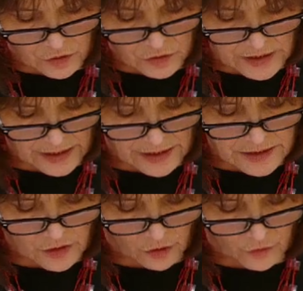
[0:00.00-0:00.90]
the
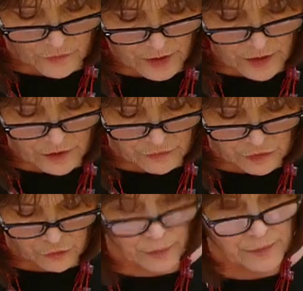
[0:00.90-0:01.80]
context of the
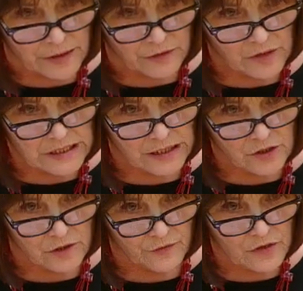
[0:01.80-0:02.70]
recruitment and
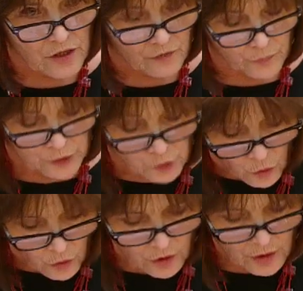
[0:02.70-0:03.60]
retention of staff. We
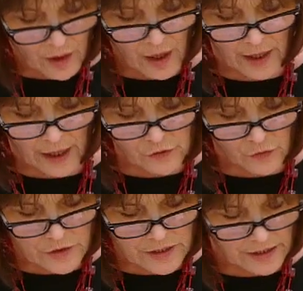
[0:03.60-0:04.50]
know
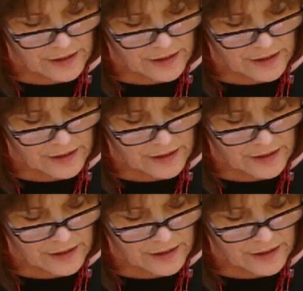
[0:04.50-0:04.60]
across